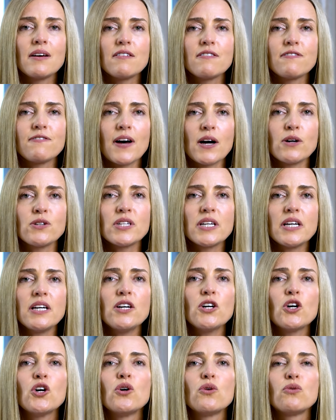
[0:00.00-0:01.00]

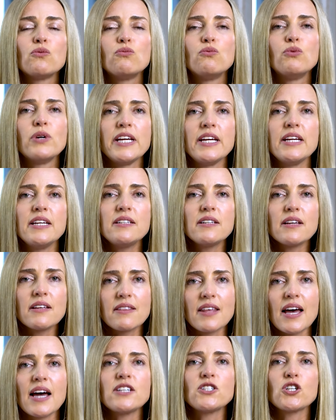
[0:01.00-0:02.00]
Founder, read
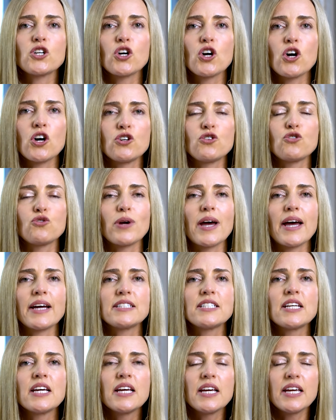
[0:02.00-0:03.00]
that
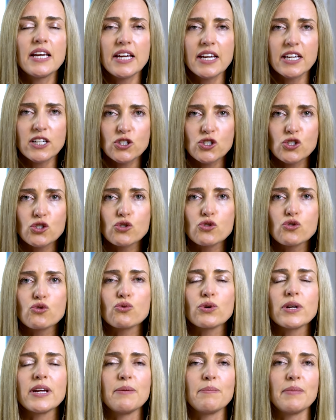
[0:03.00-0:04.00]
contract
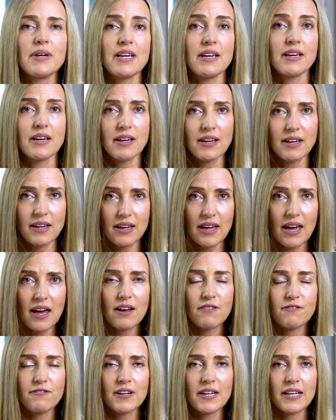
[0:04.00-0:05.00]
extremely
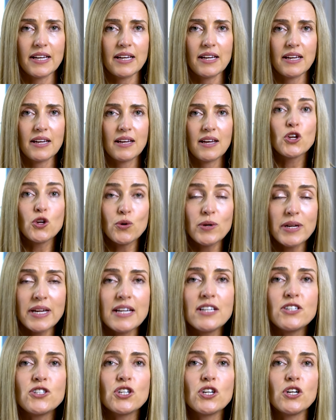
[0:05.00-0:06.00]
carefully. You
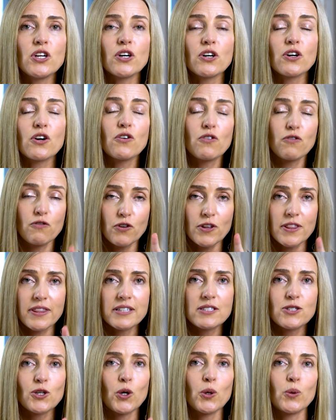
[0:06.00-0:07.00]
need to look for
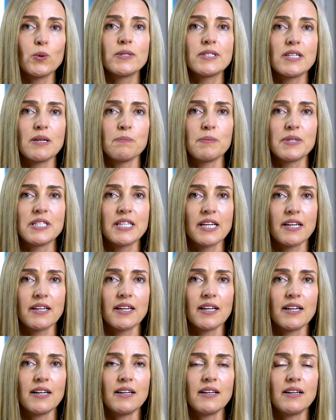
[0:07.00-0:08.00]
this clause in
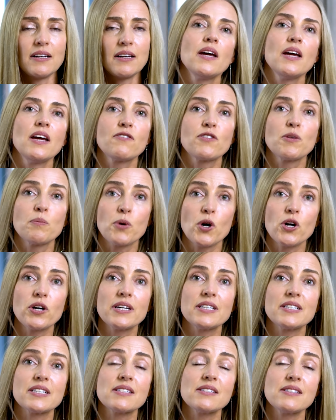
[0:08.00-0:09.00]
particular. If the
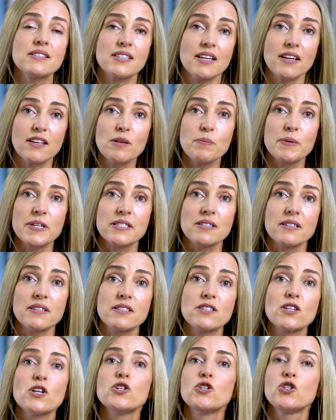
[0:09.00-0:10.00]
broker doesn't sell the
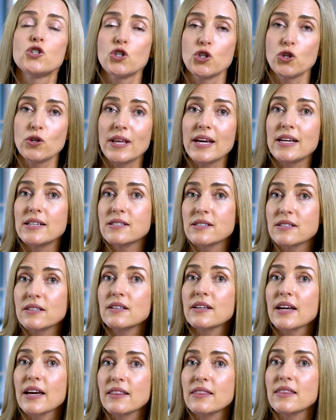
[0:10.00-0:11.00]
business, do they
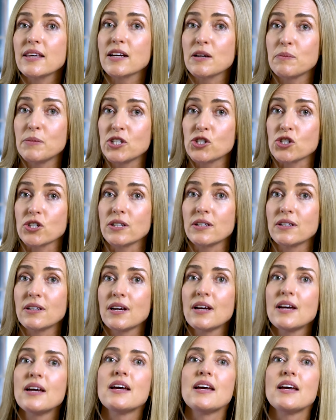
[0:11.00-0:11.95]
still get their commission?